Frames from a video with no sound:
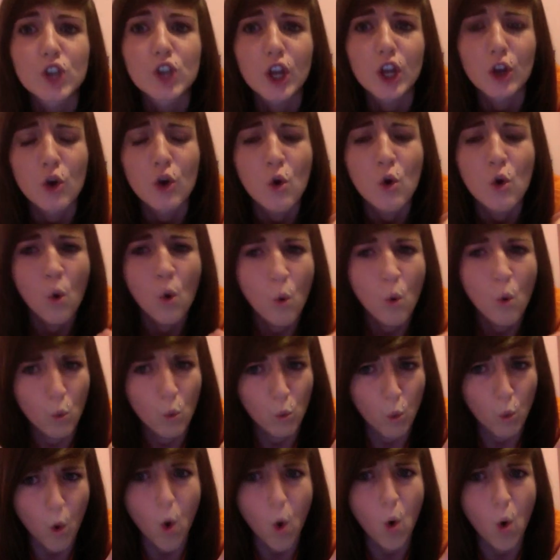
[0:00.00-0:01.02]
like,
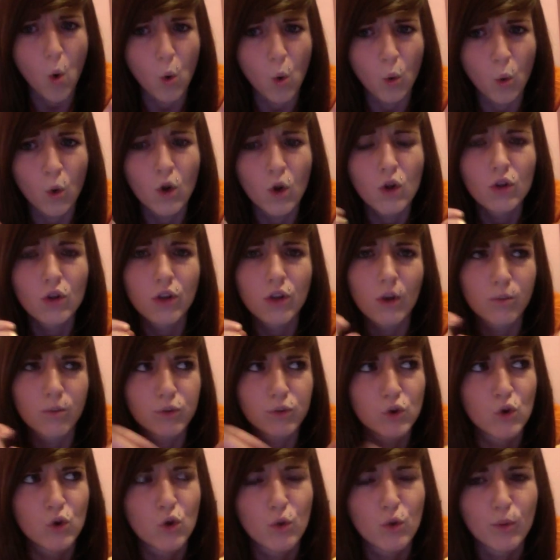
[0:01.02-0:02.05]
whoa, that
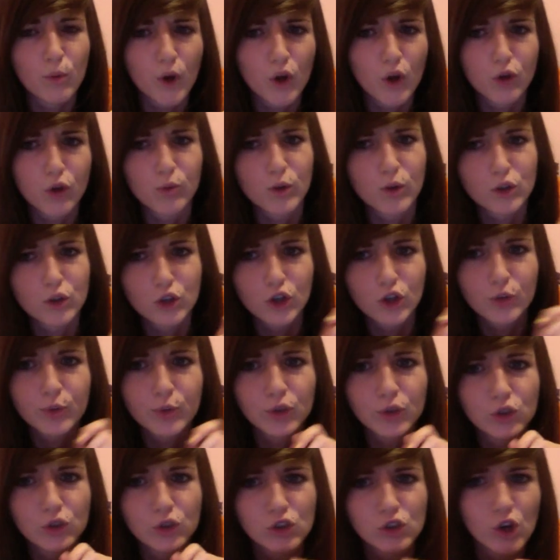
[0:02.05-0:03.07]
bitch in the bathroom has
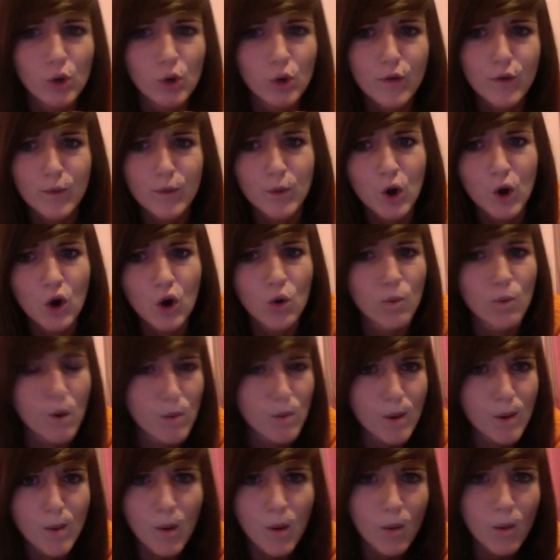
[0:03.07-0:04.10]
herpes, stay away from her,
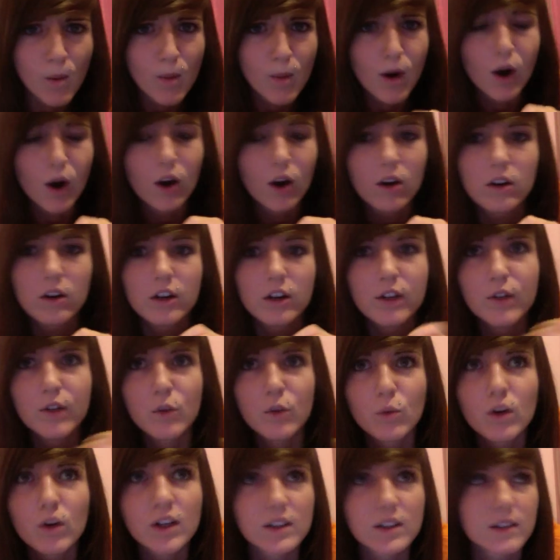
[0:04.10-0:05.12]
Or
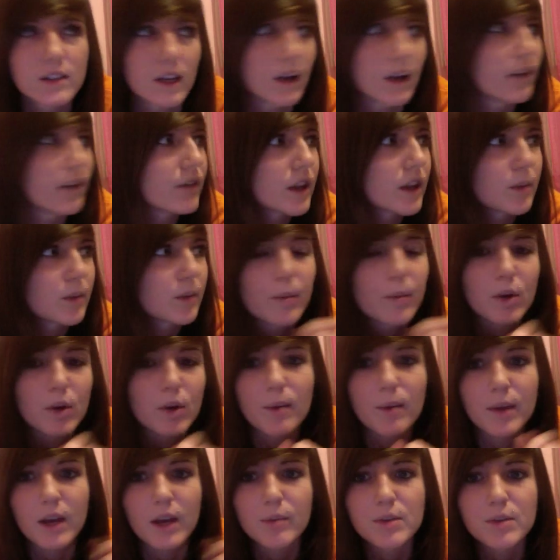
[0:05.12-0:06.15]
even worse, I have like people
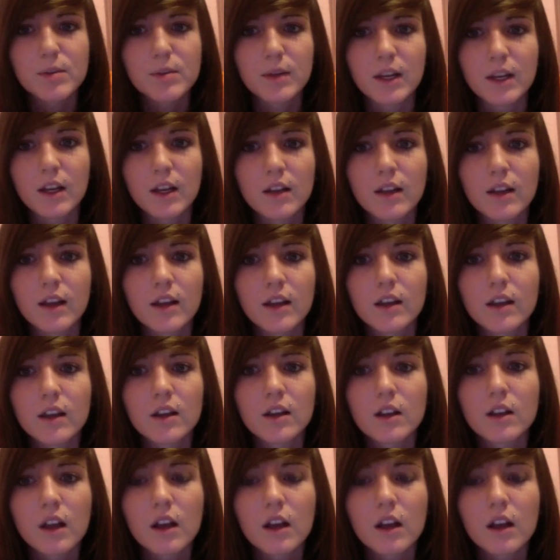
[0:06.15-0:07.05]
coming up to me like